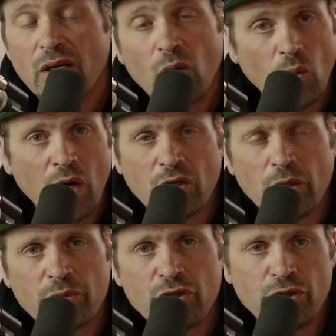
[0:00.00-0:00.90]

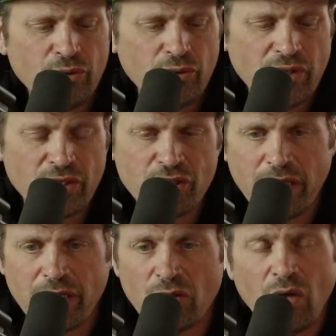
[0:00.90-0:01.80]
Welcome to the
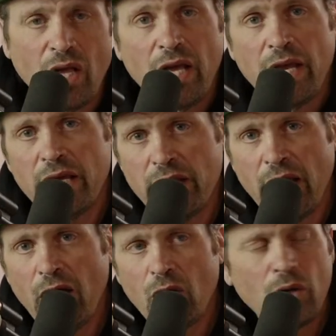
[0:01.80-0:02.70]
channel. And
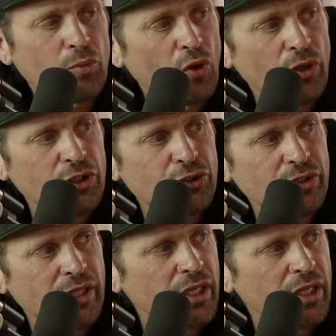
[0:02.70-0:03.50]
now I'm going to get